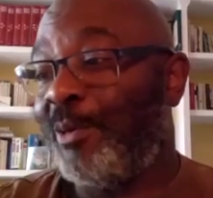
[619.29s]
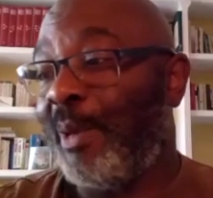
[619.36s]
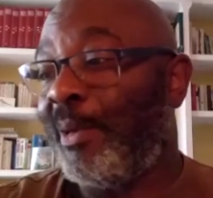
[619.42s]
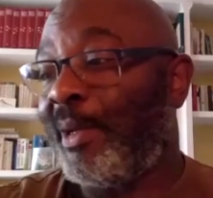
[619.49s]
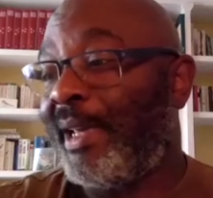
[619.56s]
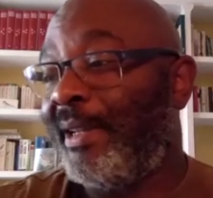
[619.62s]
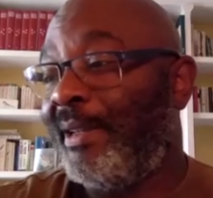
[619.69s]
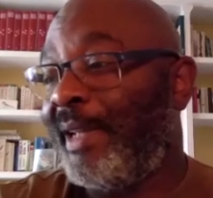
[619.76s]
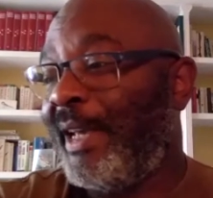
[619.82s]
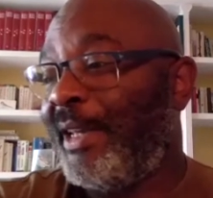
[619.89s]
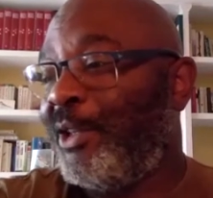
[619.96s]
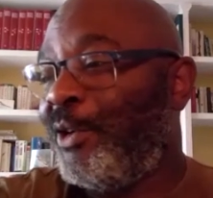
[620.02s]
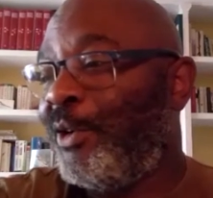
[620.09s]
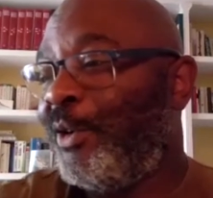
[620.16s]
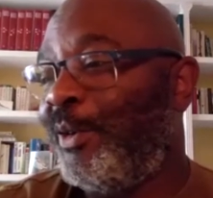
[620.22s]
I'm looking at
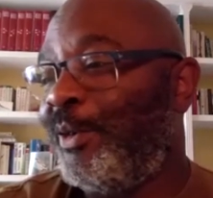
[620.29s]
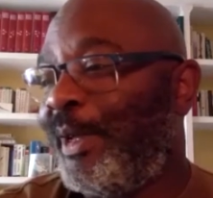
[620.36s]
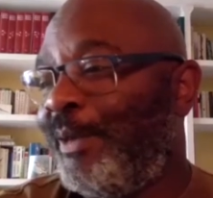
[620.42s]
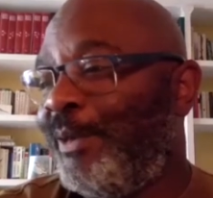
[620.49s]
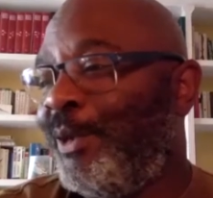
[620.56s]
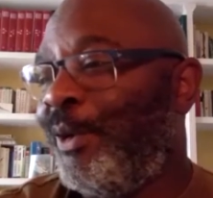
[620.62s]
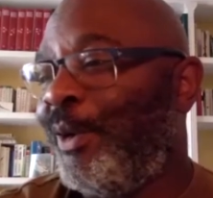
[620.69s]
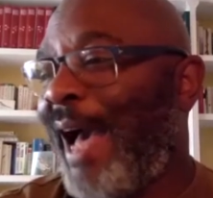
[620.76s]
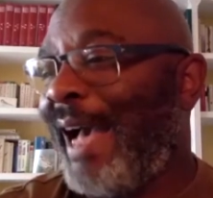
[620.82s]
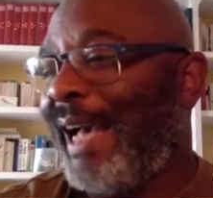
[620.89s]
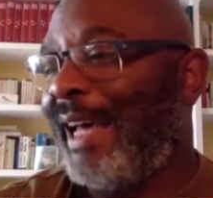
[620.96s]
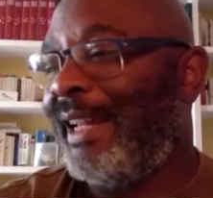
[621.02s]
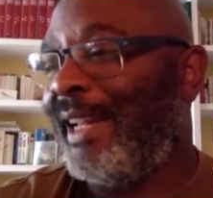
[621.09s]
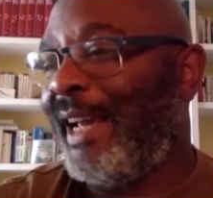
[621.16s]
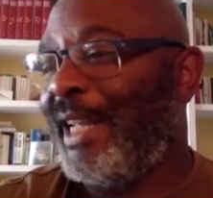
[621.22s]
your
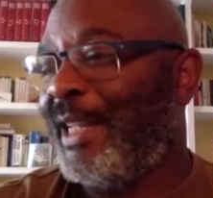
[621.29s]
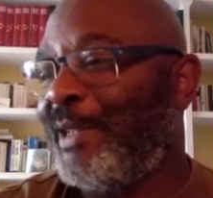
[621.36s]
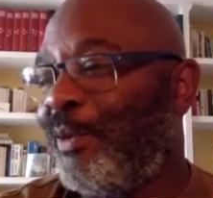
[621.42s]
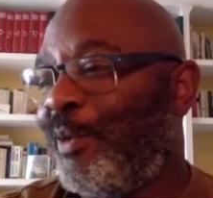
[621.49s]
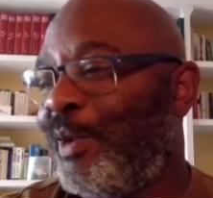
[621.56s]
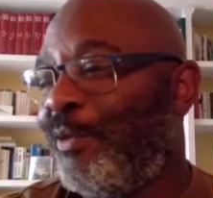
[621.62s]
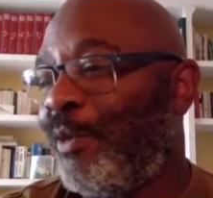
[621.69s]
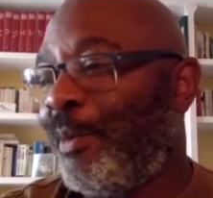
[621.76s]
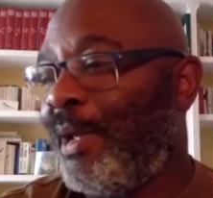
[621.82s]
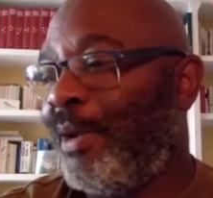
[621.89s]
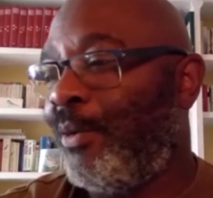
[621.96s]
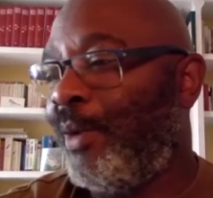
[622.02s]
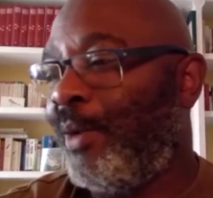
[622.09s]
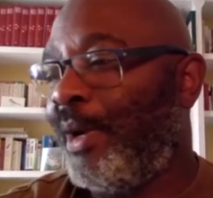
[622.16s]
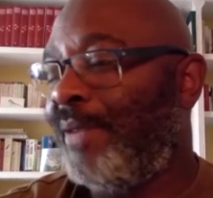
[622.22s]
accolades, for want of a better
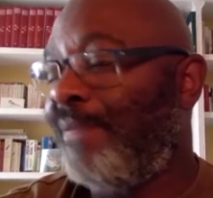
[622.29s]
word.